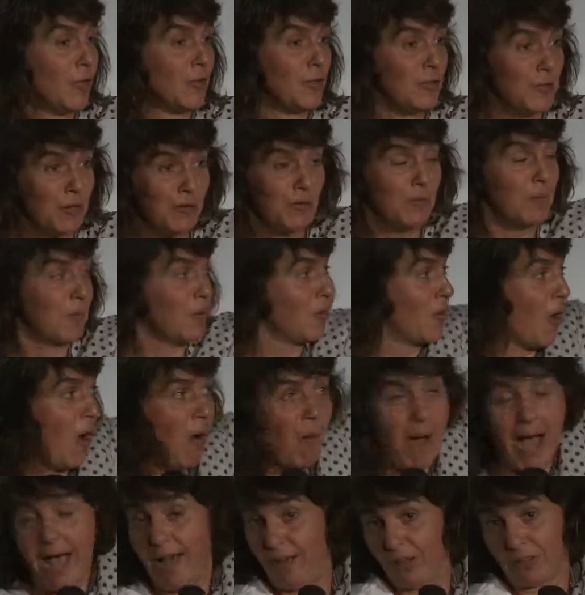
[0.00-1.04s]
You
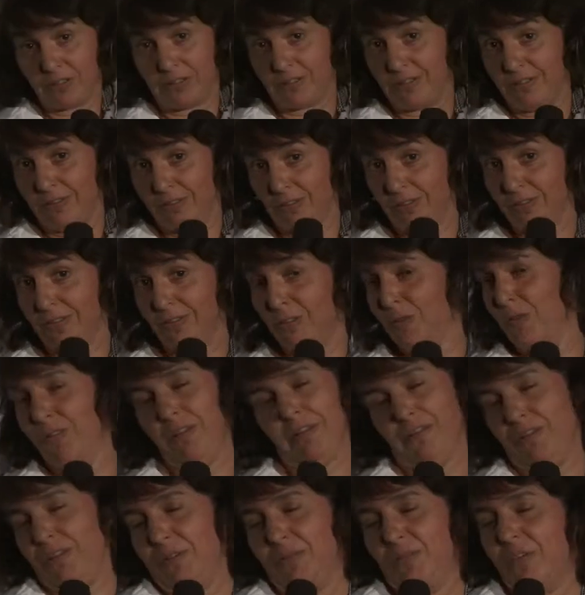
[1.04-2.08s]
go out. You
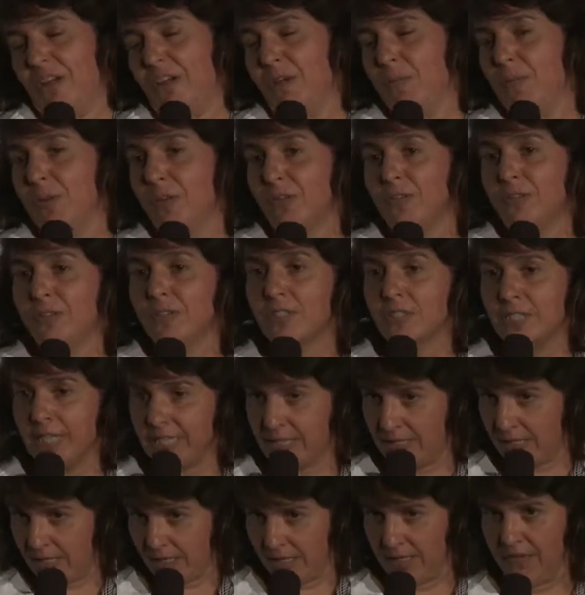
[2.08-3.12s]
live in a very beautiful
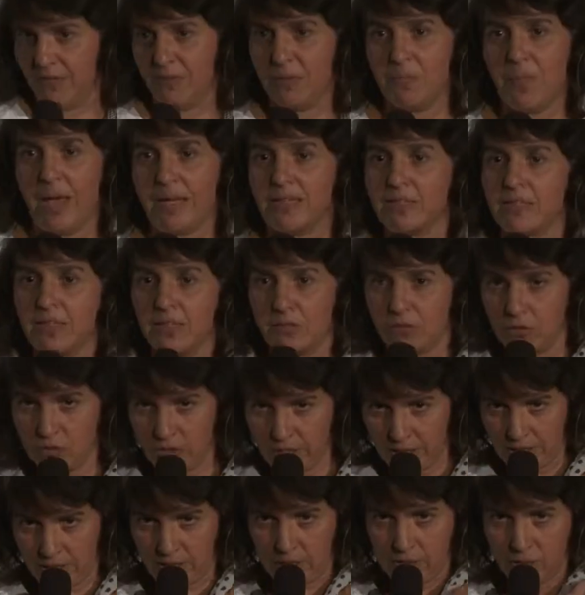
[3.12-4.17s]
city. I live in Mexico
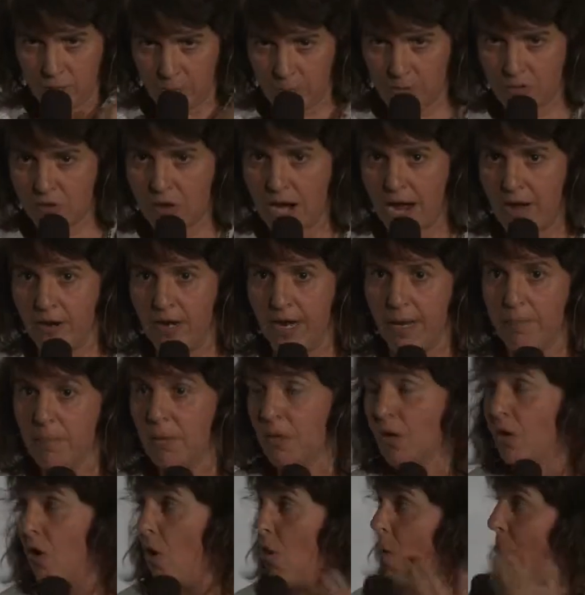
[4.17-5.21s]
City, super crowded.
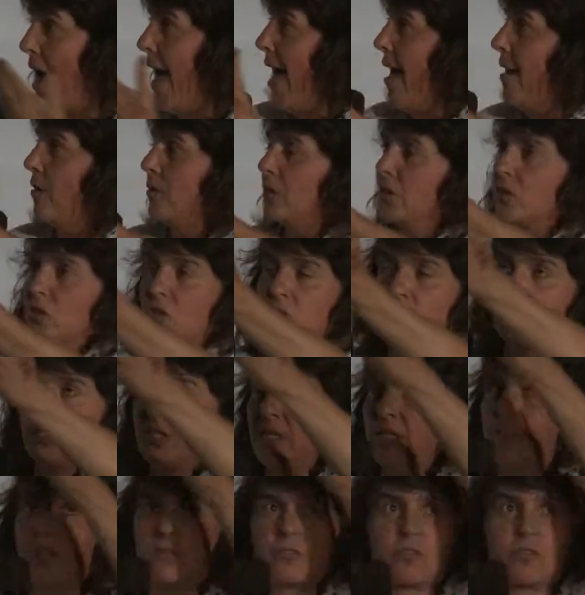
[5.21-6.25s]
But go out and just see the